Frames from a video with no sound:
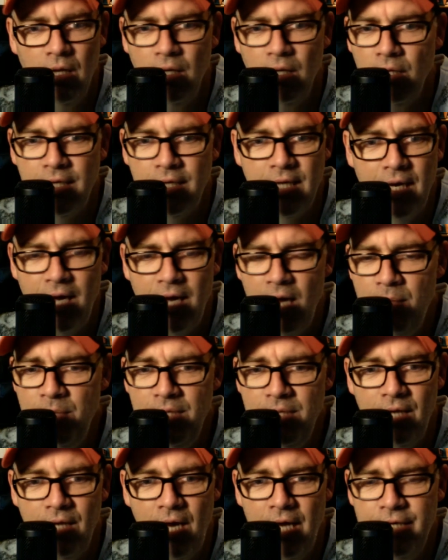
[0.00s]
like, I'm
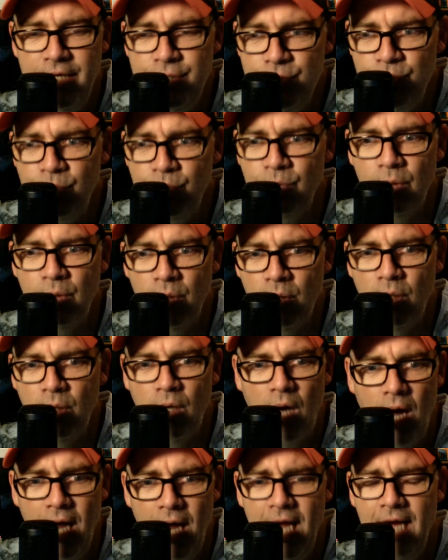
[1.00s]
in, I don't,
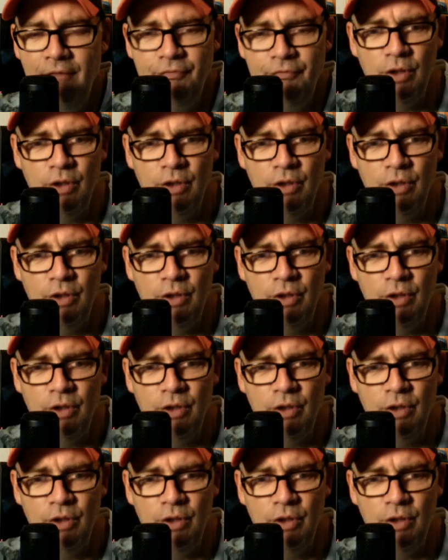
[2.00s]
I have